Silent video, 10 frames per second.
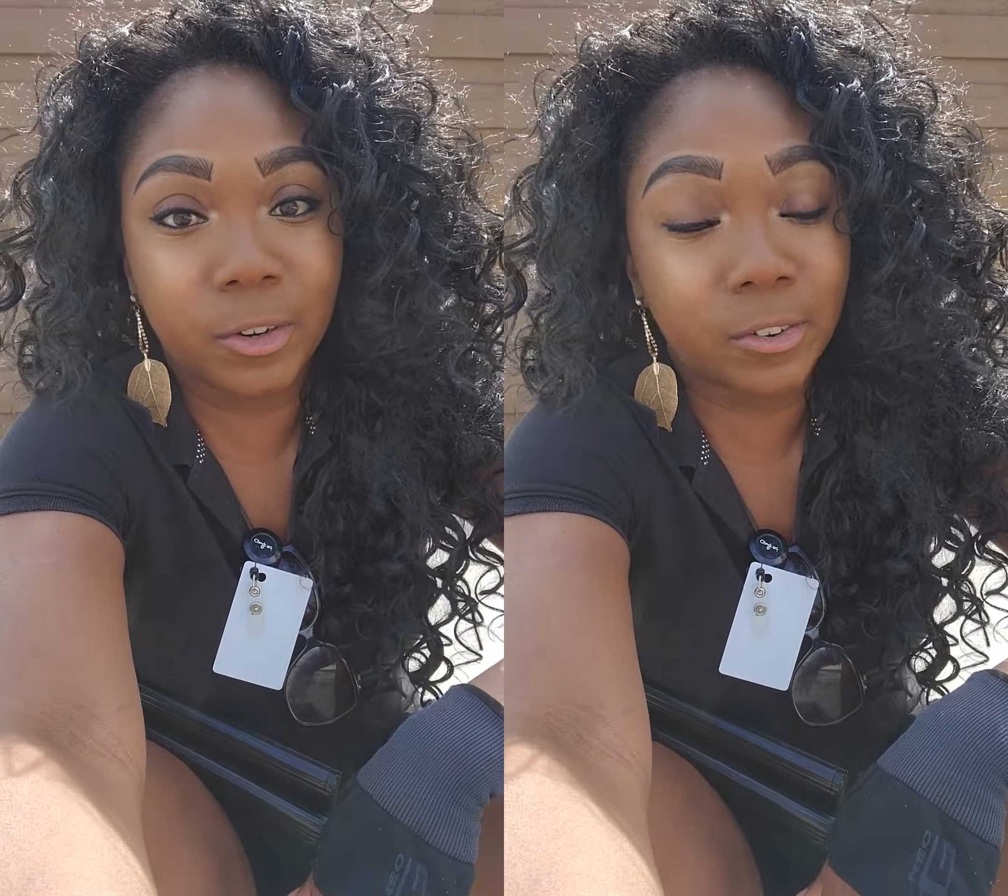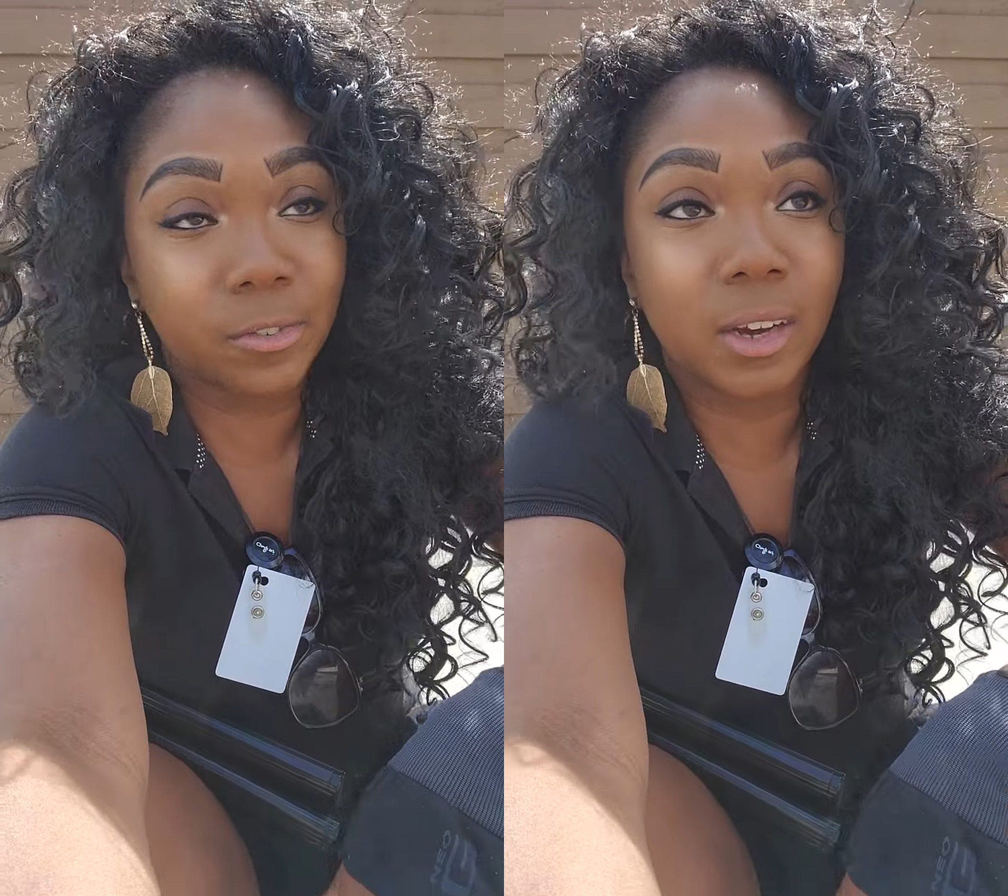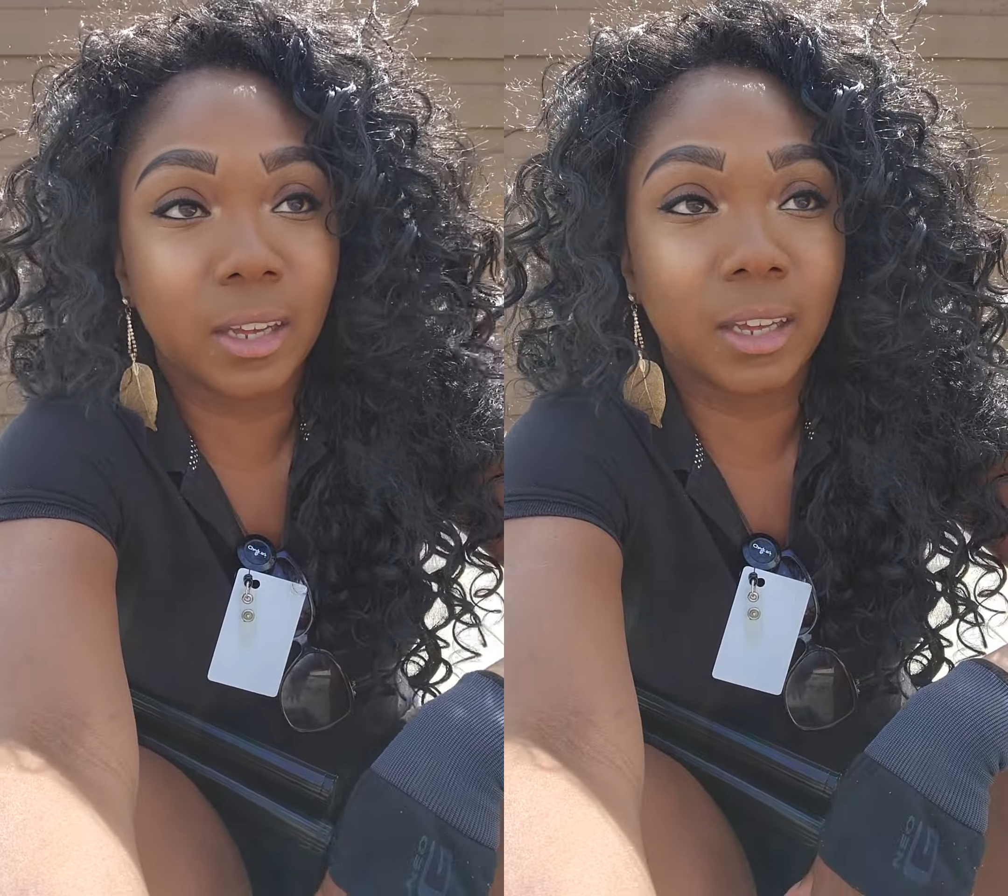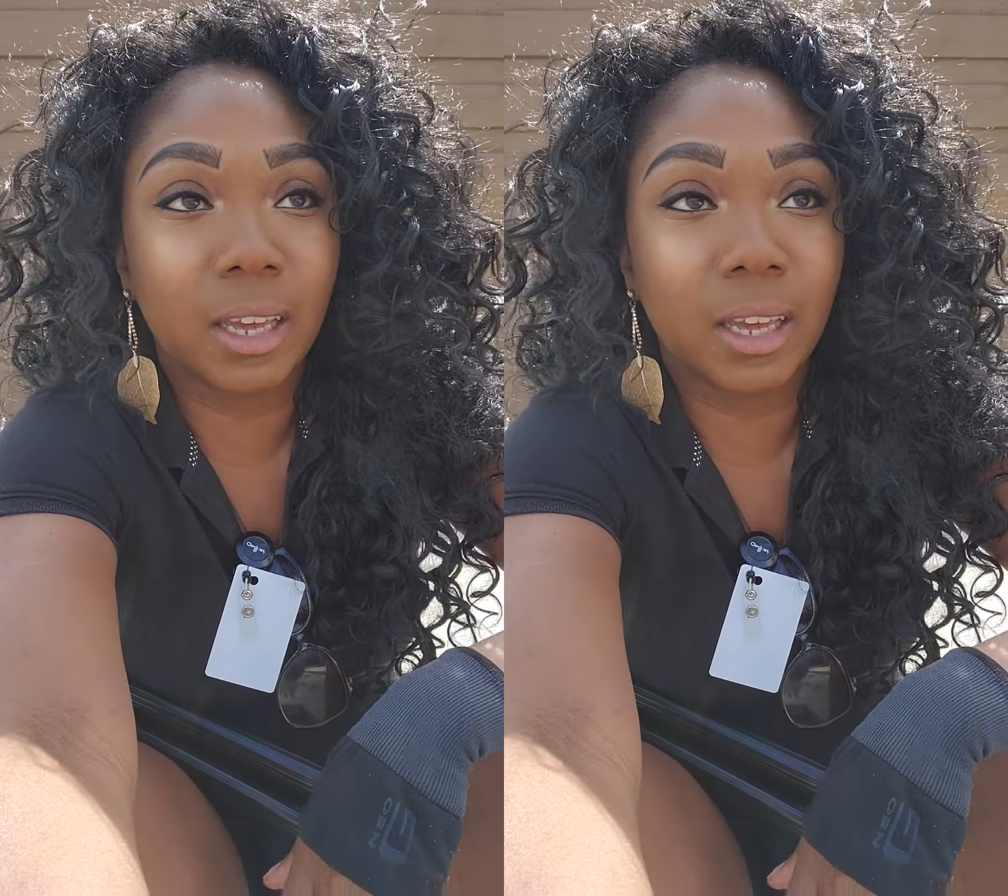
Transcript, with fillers: your fucking